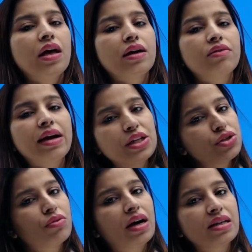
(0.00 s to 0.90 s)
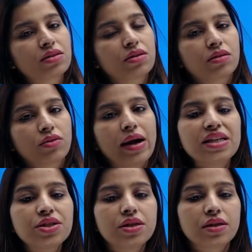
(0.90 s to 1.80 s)
a uh, right to ask
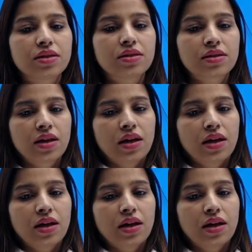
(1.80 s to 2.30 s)
questions